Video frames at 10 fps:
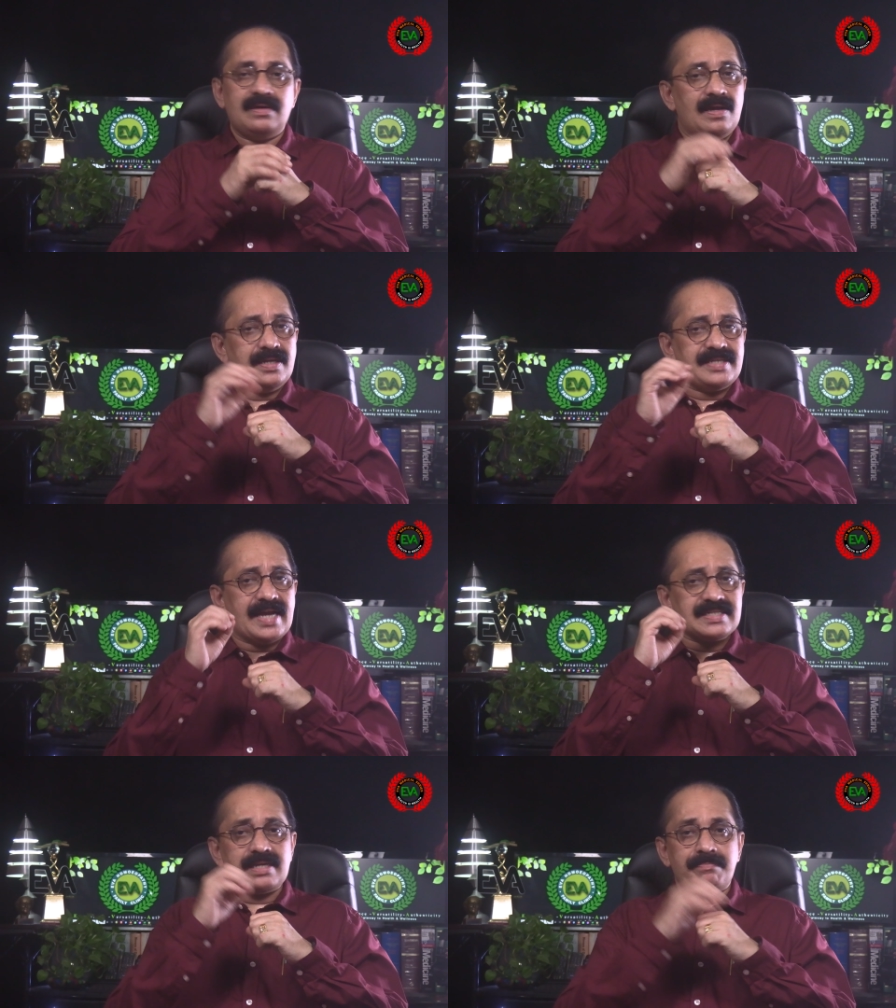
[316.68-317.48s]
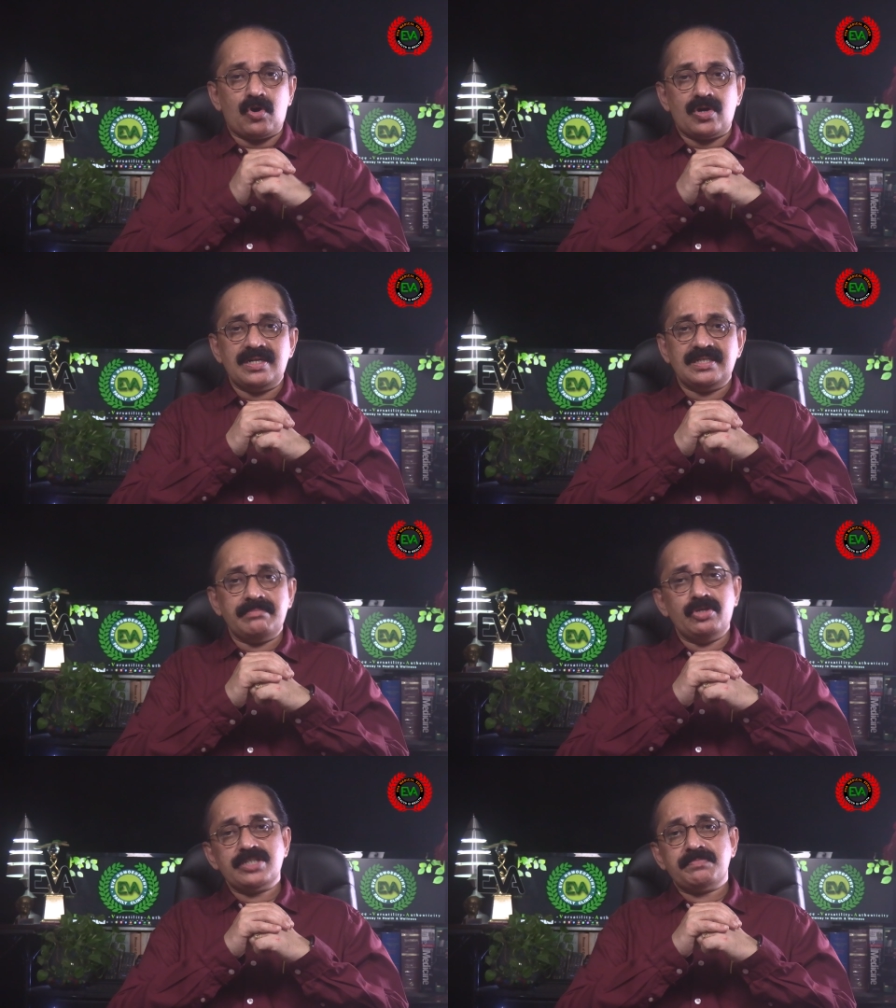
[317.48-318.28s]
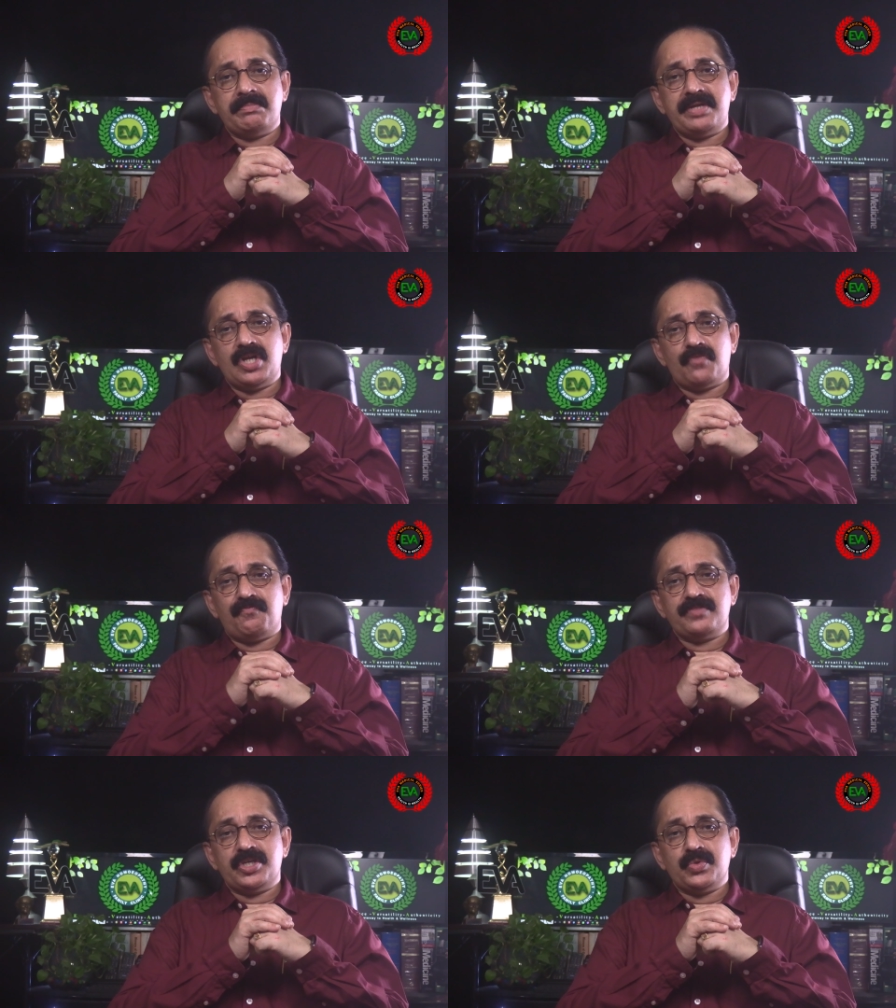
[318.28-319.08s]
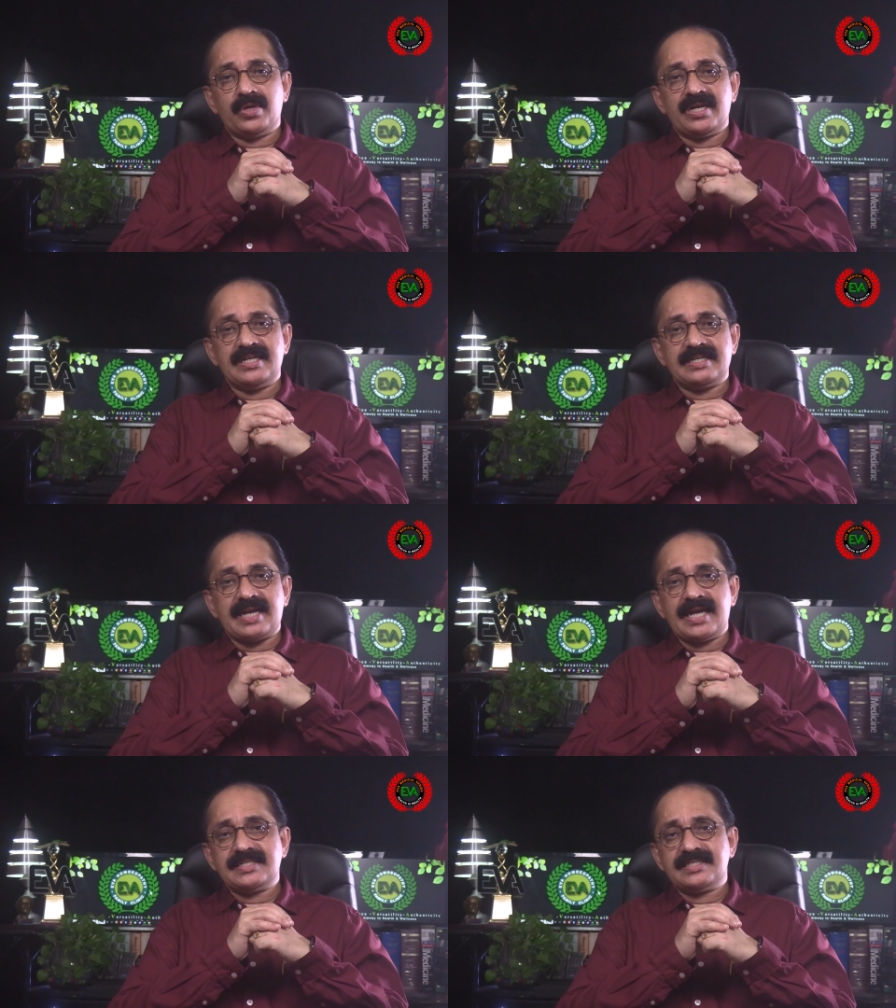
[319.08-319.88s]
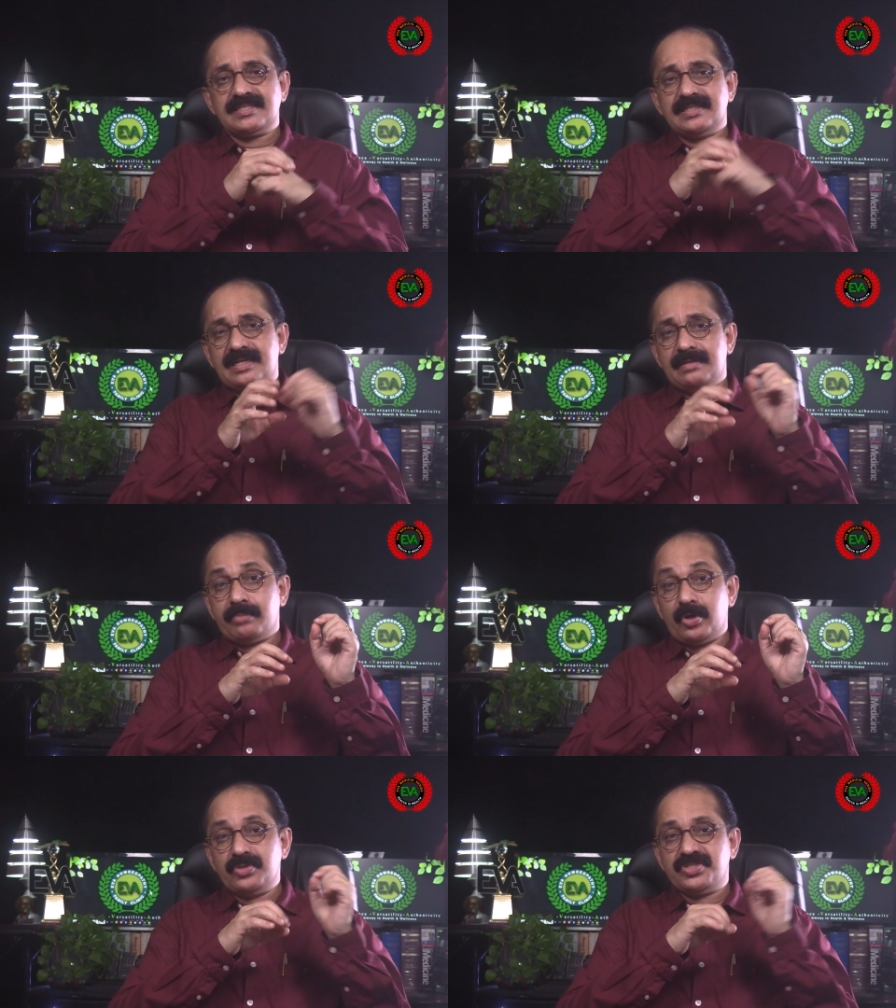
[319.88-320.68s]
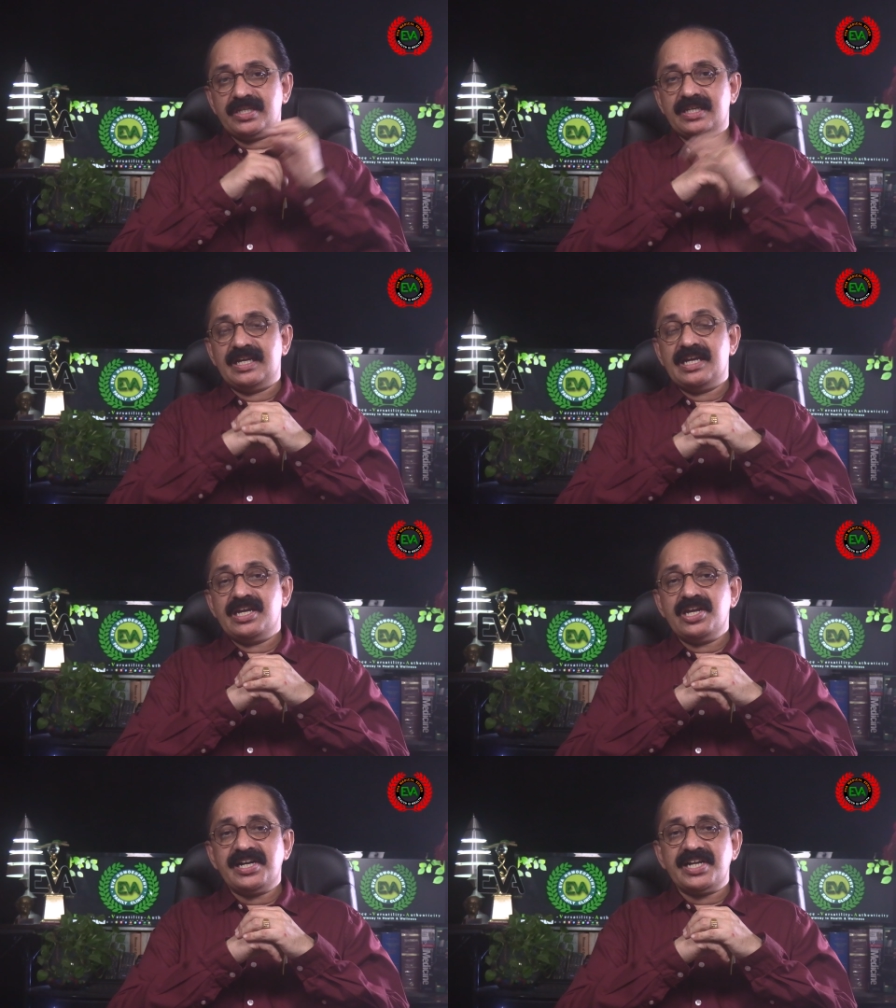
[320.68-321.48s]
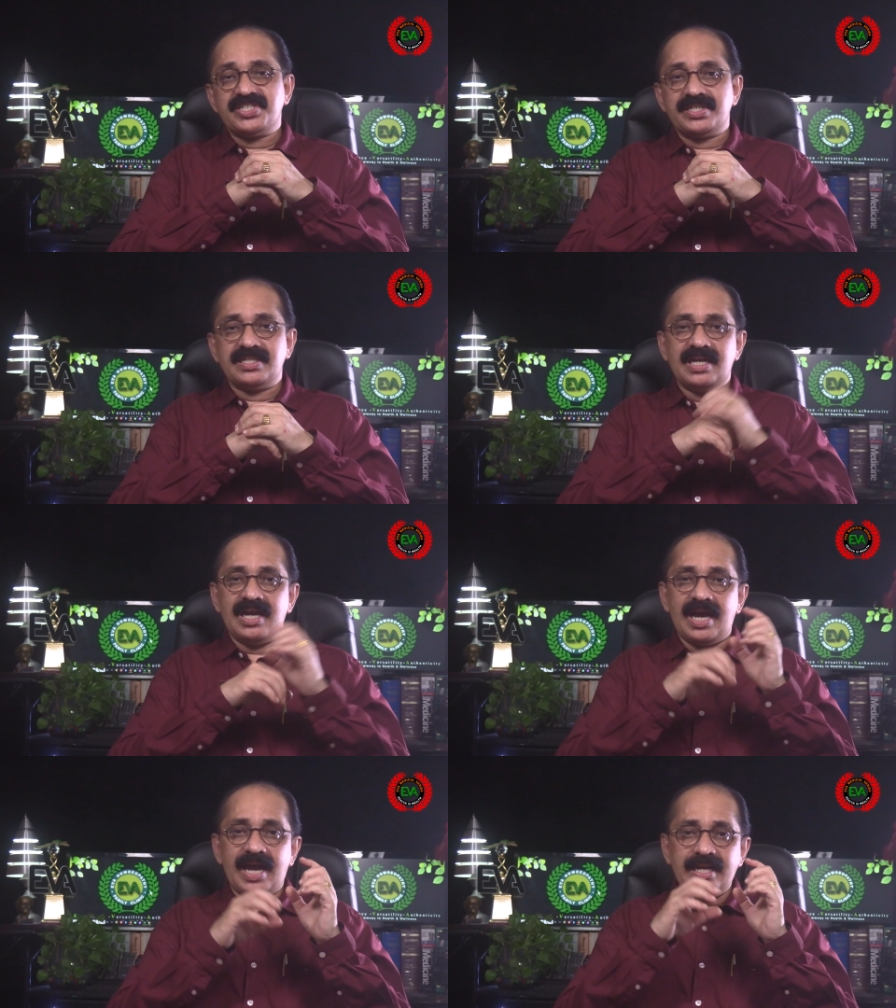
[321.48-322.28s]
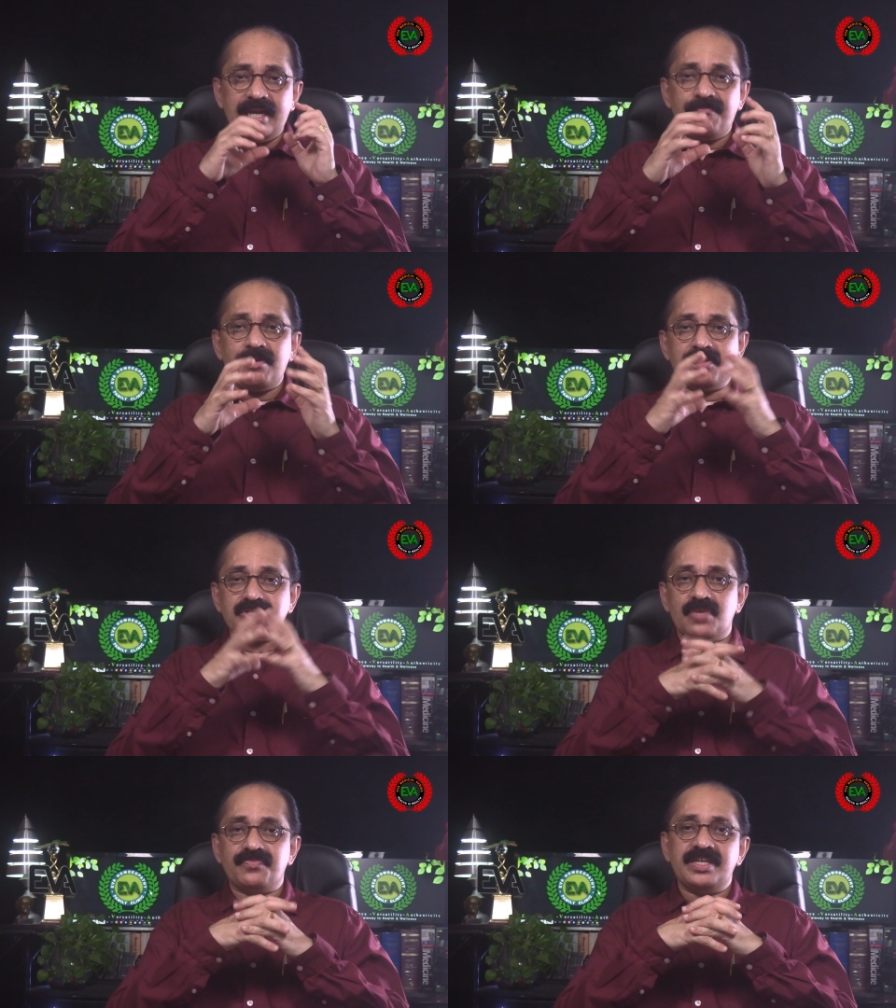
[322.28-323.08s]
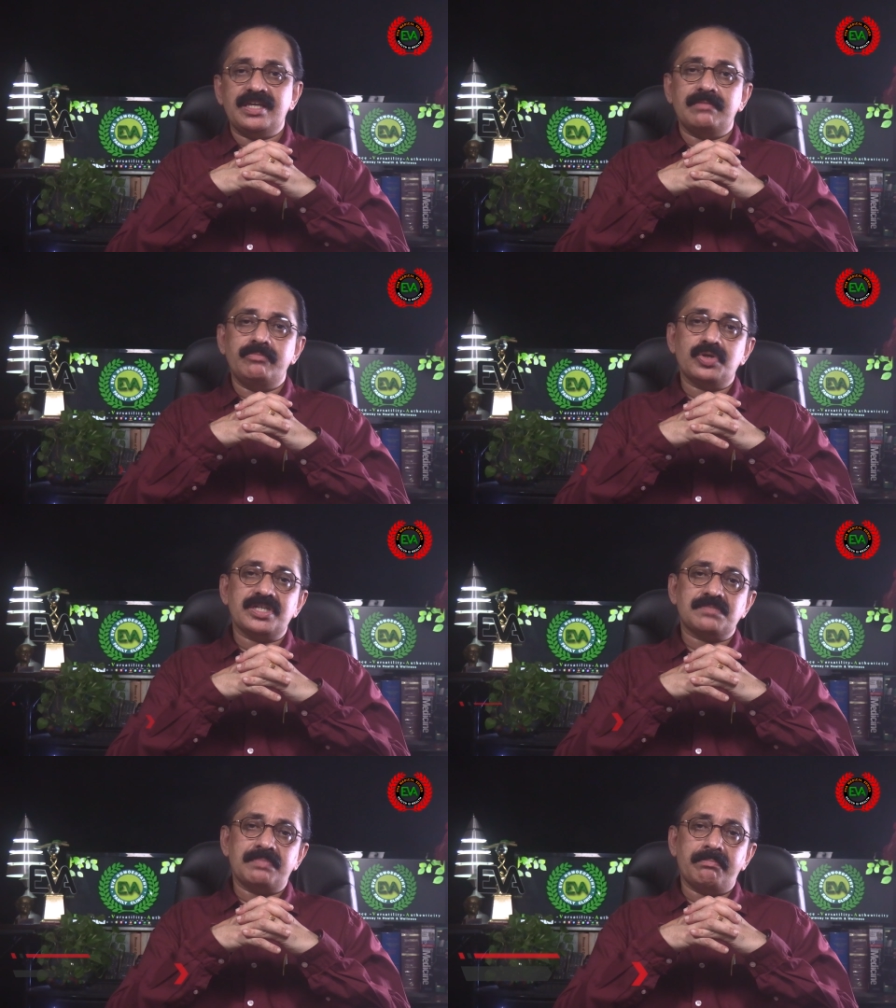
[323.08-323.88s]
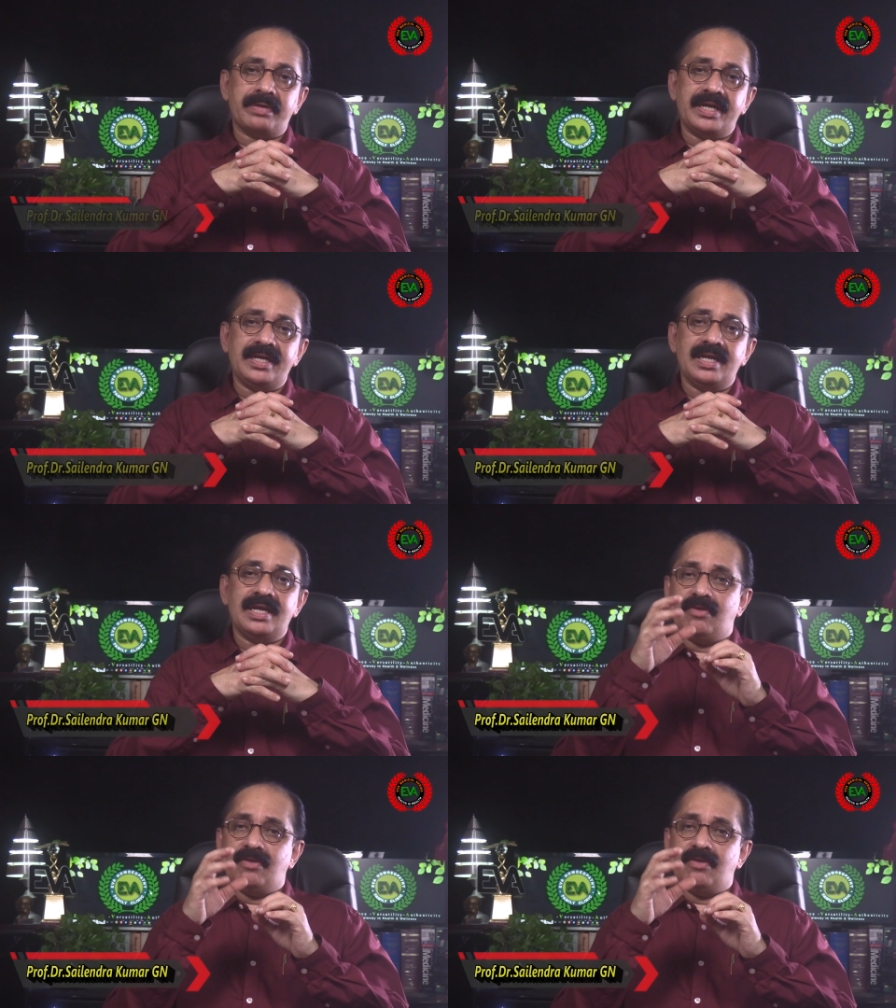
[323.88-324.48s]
It acts upon the mucous membrane of the urinary tract, producing irritation and inflammation of the mucous membrane,